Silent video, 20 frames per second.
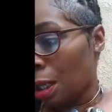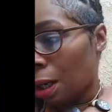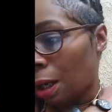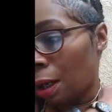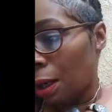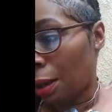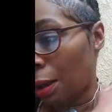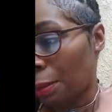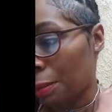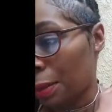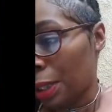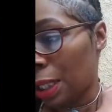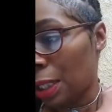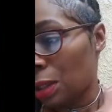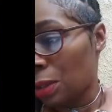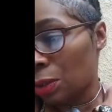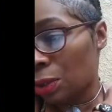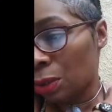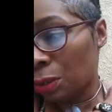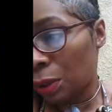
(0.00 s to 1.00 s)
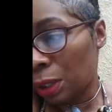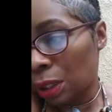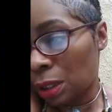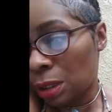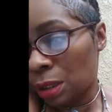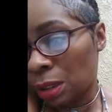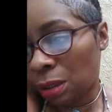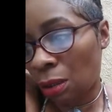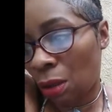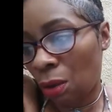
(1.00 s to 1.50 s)
In doing
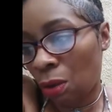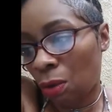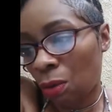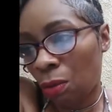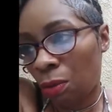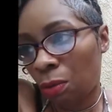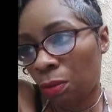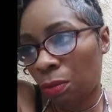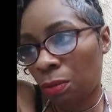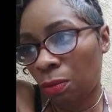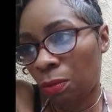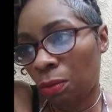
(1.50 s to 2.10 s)
so,